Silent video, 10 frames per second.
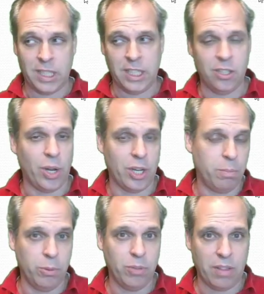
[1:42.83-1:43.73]
and he didn't know how to
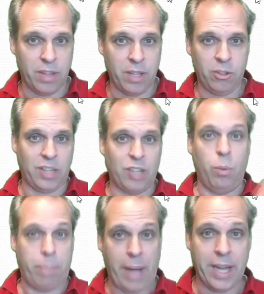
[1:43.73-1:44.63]
compute that thing because that's
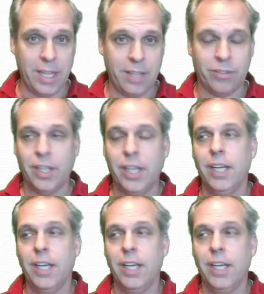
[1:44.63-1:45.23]
what pi is.